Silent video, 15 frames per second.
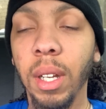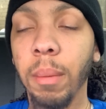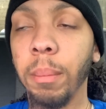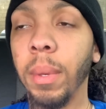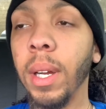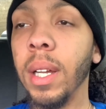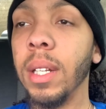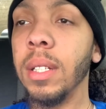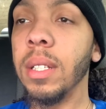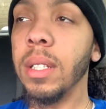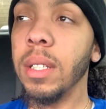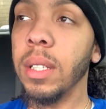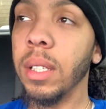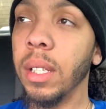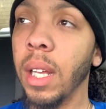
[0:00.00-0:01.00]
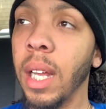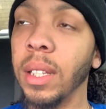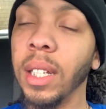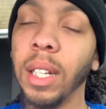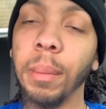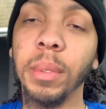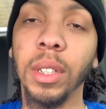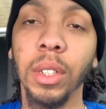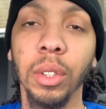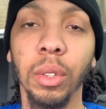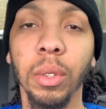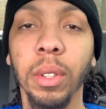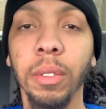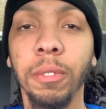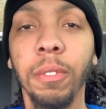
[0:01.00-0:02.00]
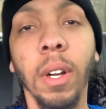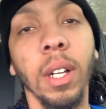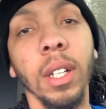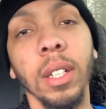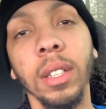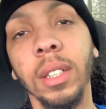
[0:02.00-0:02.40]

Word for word: but I think I'm gonna just do it. Fuck it.